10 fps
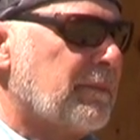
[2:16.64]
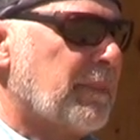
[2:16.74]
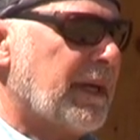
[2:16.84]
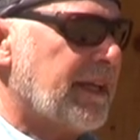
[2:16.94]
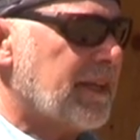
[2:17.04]

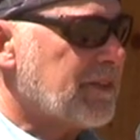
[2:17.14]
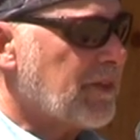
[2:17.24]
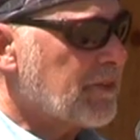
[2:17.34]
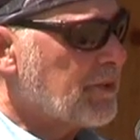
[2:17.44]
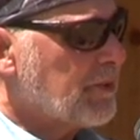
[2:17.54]
My
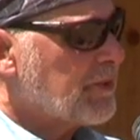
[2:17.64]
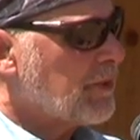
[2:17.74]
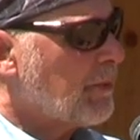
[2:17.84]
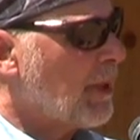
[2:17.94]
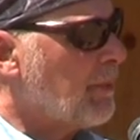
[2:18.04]

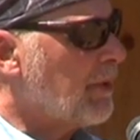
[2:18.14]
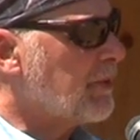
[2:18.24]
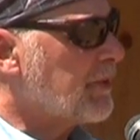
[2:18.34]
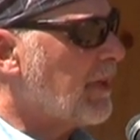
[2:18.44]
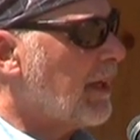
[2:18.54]
ancestors on my
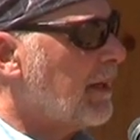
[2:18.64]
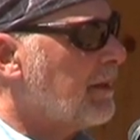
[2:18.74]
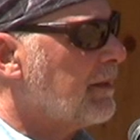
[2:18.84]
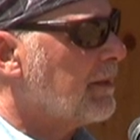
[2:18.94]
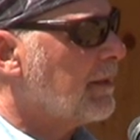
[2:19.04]
mother's
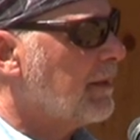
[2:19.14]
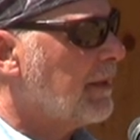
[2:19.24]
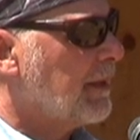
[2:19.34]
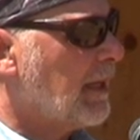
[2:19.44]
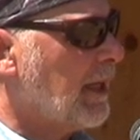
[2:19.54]
side
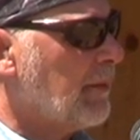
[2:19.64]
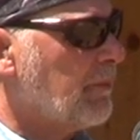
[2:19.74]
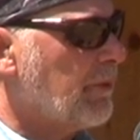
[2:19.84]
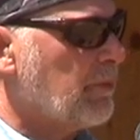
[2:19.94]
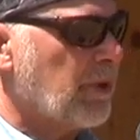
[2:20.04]
came
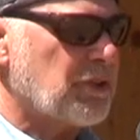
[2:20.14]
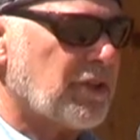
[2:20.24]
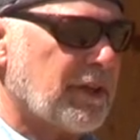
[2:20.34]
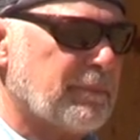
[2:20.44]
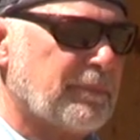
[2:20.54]
from
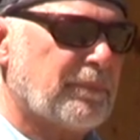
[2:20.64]
Russia,